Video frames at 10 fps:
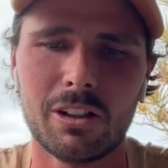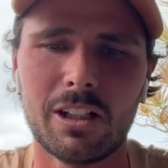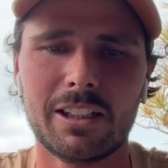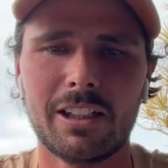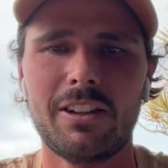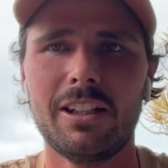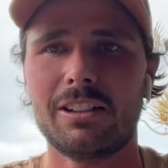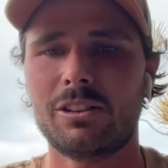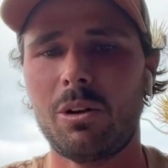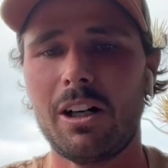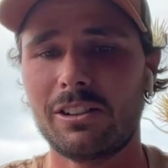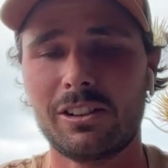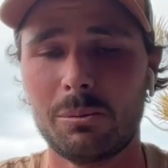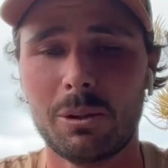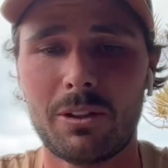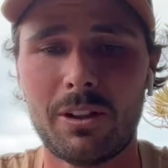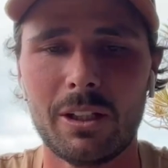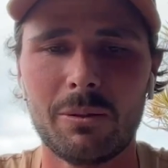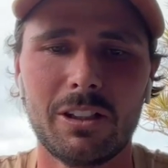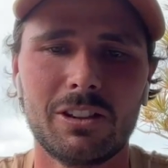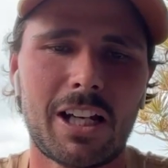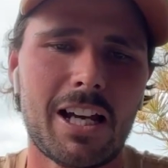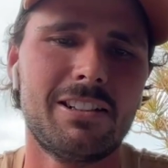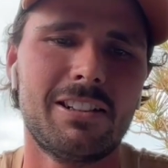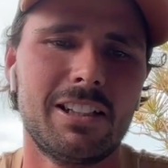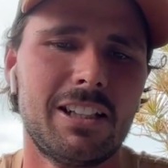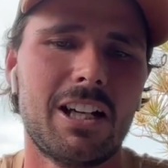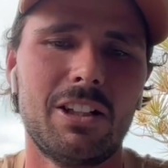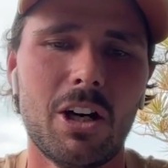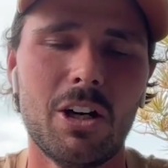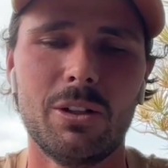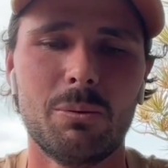Like I think it's quite a similar thing where you're chasing the unknown,